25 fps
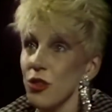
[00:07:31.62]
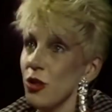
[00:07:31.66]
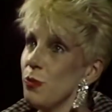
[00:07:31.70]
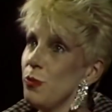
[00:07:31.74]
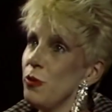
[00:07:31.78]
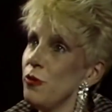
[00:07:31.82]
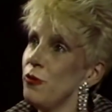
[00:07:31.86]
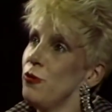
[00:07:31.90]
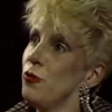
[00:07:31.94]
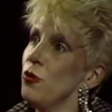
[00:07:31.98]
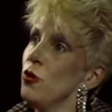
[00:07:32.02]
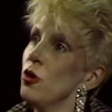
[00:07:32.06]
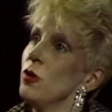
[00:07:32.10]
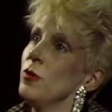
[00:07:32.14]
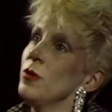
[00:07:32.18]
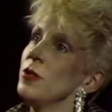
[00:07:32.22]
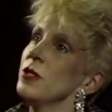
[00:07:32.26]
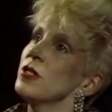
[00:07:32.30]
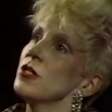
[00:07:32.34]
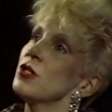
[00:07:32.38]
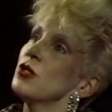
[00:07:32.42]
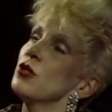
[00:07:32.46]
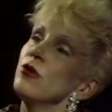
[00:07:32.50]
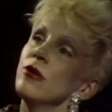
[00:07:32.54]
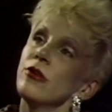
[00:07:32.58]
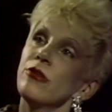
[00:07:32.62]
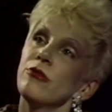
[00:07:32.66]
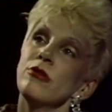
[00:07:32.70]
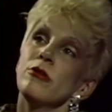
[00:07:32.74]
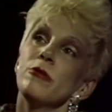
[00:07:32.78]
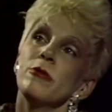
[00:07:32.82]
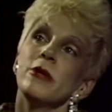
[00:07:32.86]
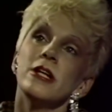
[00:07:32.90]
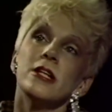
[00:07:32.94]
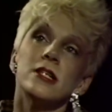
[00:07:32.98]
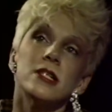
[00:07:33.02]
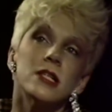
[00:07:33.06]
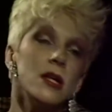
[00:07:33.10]
the performance two or three
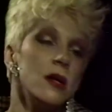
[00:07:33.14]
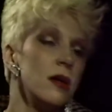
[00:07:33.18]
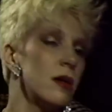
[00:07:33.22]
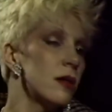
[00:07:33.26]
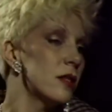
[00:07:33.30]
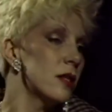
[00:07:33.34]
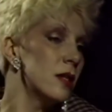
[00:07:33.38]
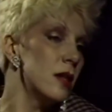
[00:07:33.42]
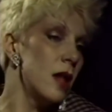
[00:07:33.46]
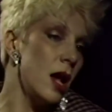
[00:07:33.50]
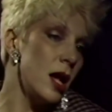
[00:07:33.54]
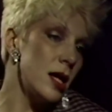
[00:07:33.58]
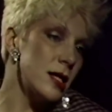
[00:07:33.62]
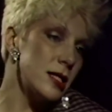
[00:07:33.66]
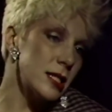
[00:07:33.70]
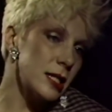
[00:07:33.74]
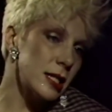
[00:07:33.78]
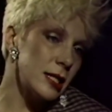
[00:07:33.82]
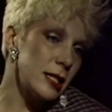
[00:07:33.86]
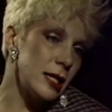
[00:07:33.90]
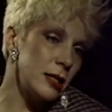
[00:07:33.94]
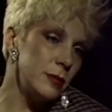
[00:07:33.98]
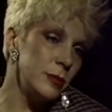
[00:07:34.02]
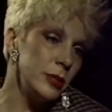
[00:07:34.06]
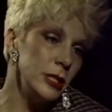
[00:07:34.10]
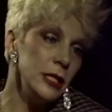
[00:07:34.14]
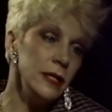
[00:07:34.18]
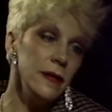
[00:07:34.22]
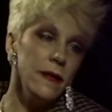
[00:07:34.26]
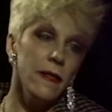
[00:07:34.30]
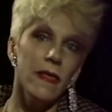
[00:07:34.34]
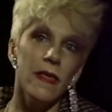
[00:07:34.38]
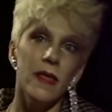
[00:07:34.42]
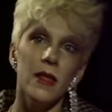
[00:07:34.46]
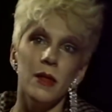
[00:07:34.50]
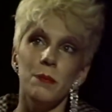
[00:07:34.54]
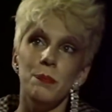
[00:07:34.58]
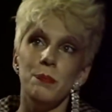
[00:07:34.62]
weeks ago at the Laza Club.
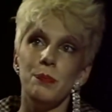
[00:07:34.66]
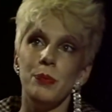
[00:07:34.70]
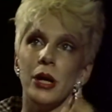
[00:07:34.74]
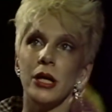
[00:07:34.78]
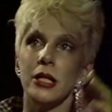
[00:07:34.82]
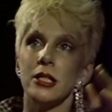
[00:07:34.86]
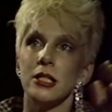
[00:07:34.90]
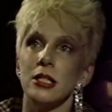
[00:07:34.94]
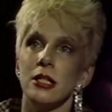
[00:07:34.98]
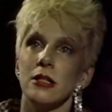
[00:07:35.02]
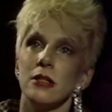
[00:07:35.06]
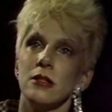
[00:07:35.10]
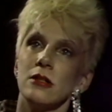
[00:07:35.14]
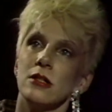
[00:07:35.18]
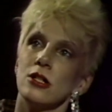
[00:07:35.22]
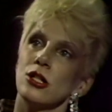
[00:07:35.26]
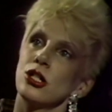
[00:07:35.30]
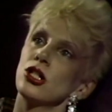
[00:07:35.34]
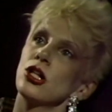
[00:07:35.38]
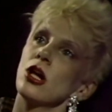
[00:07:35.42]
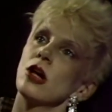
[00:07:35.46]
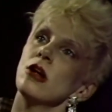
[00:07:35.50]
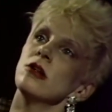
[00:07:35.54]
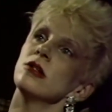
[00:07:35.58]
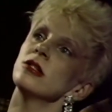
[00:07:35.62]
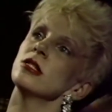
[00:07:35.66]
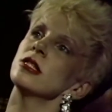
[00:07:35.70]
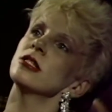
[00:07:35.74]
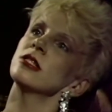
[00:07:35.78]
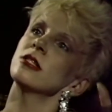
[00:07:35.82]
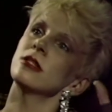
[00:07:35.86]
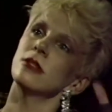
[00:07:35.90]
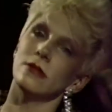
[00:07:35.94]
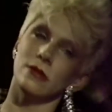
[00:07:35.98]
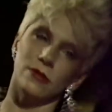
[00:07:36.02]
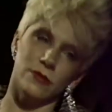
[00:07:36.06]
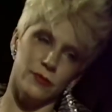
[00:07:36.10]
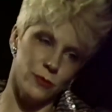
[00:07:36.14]
But the
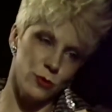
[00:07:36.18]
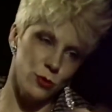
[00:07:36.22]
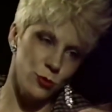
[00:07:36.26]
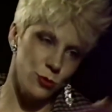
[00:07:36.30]
show's, of